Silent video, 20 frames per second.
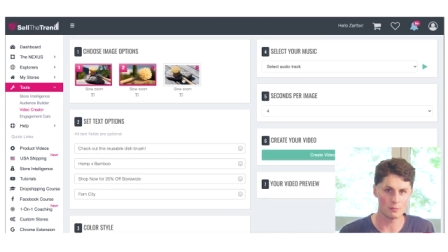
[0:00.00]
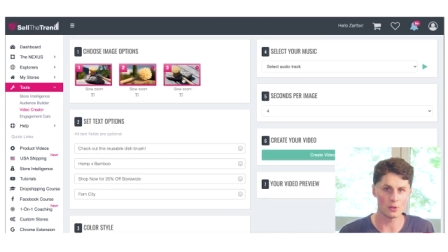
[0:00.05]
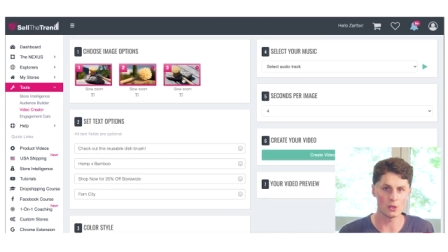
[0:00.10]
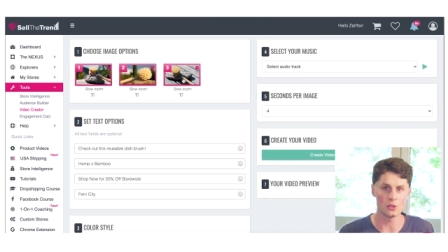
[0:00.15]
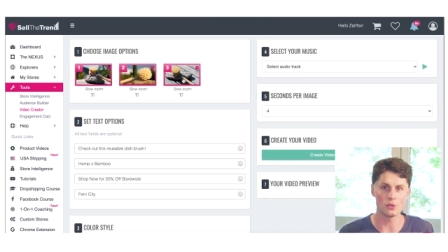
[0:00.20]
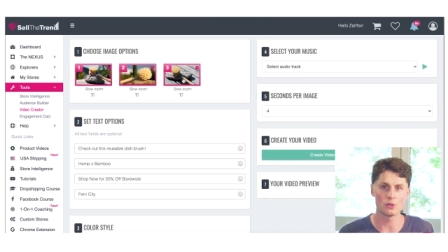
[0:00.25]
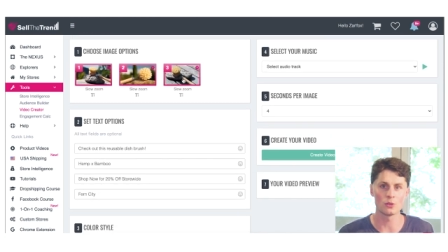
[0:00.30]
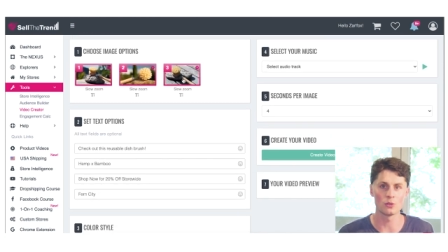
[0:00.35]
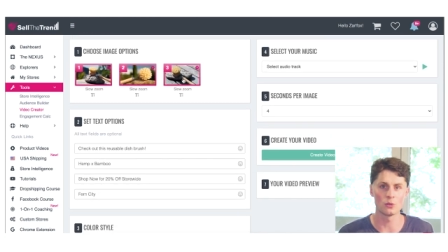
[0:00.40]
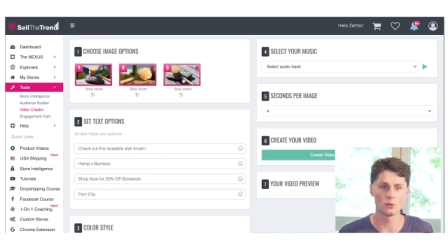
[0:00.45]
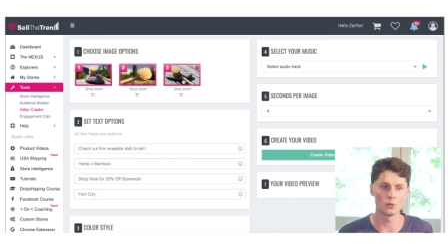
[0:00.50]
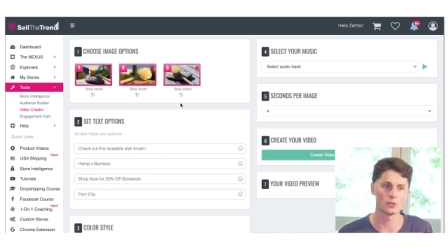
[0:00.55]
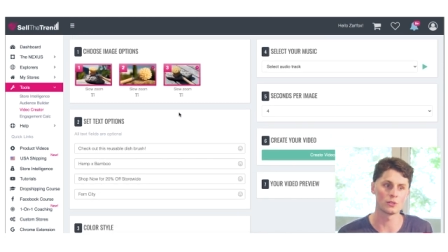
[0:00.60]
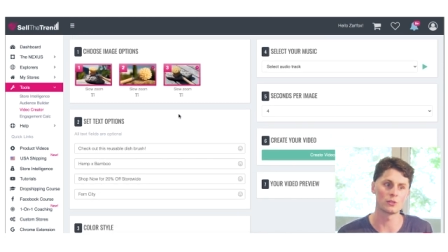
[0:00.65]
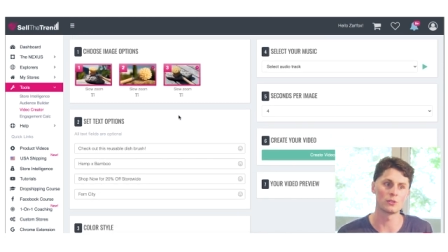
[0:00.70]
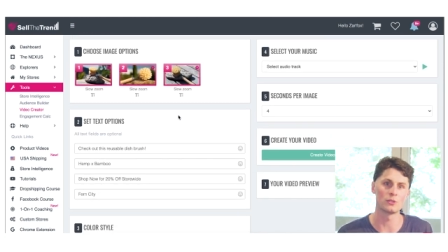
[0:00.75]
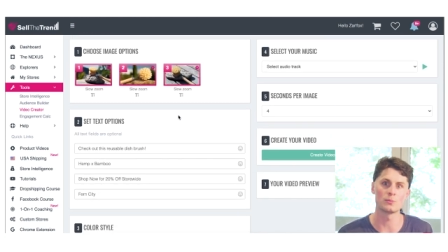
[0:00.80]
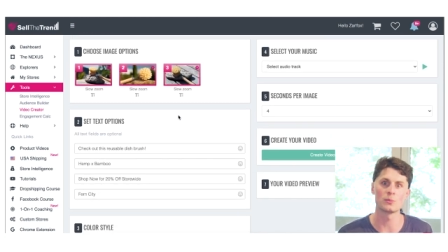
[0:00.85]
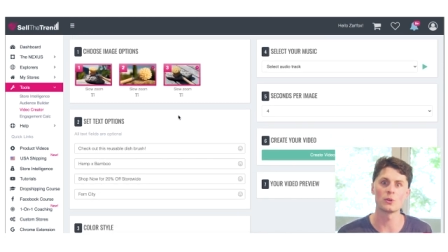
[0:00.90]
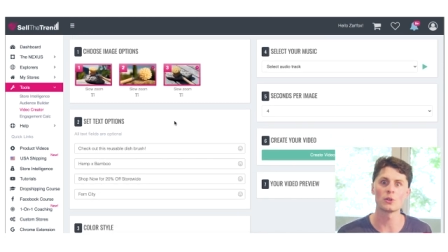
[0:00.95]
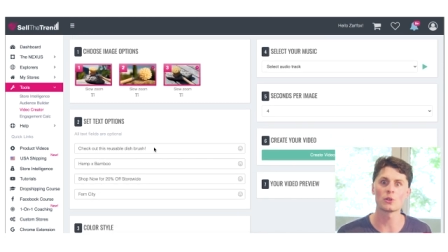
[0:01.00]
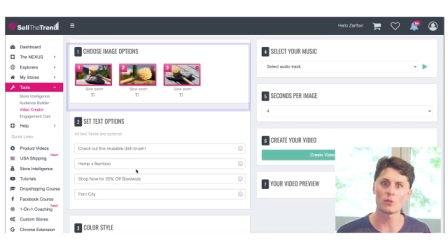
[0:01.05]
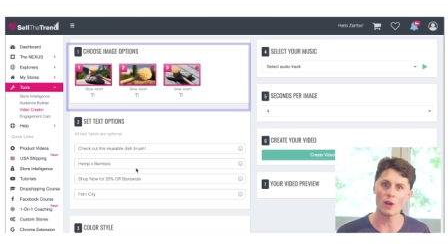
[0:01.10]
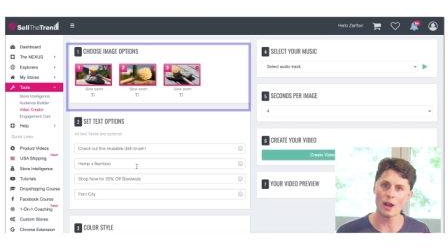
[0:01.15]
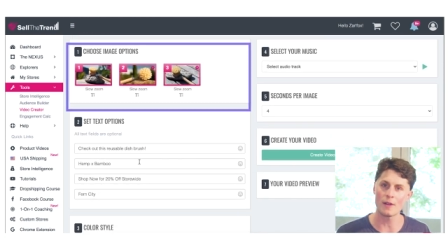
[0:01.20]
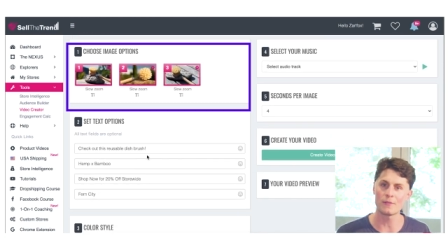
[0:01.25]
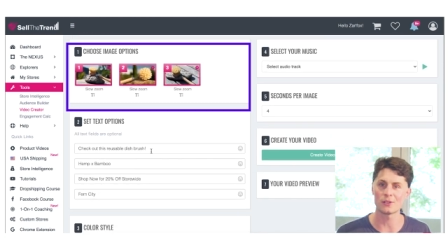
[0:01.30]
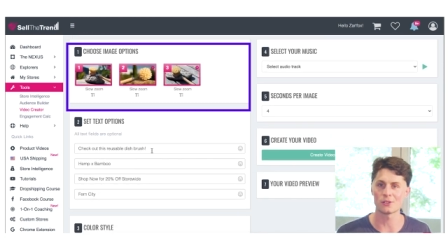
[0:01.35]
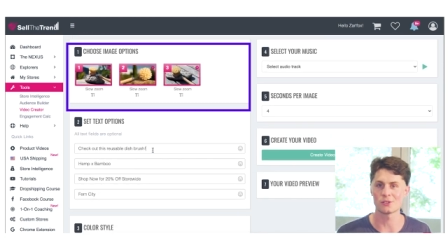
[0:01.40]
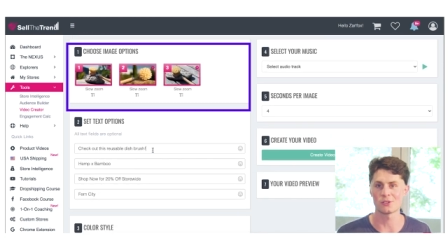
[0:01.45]
but you can also put
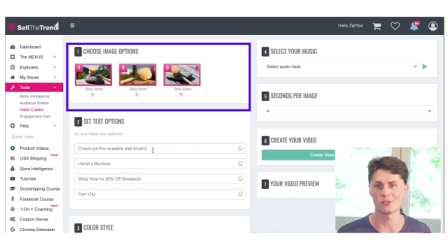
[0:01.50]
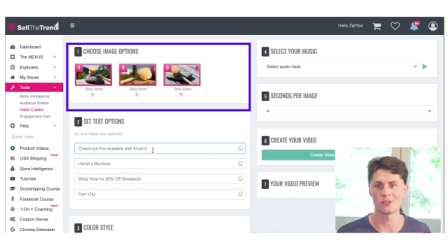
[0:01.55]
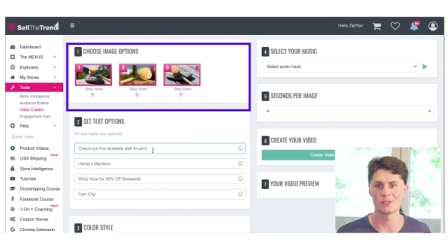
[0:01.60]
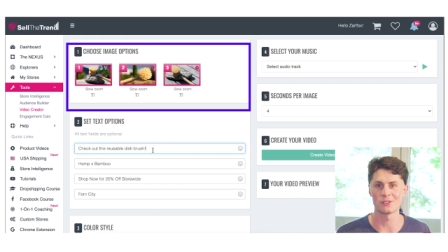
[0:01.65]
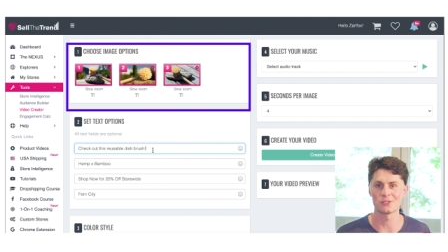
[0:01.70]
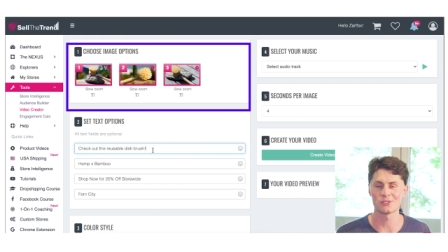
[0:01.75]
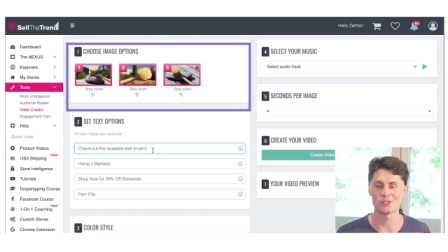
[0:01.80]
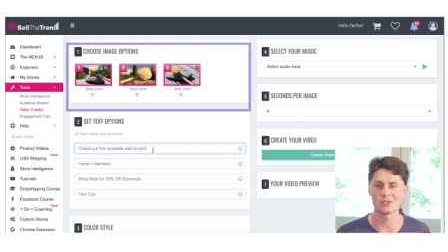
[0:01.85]
graphics on it.